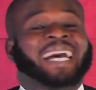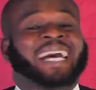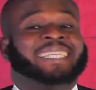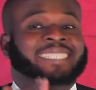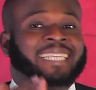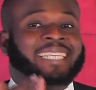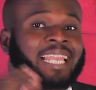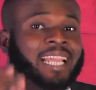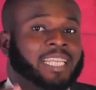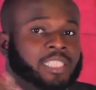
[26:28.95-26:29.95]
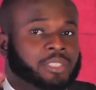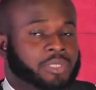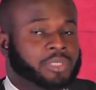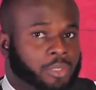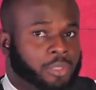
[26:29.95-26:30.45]
as a last
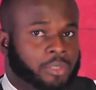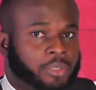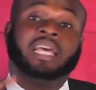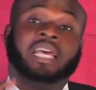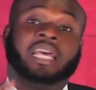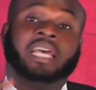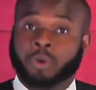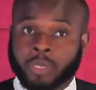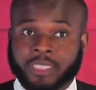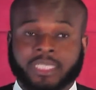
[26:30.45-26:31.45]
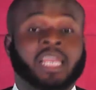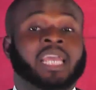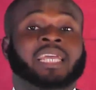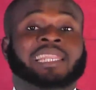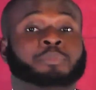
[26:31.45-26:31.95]
resort. That's the point.
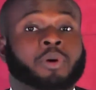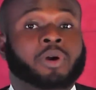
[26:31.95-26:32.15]
The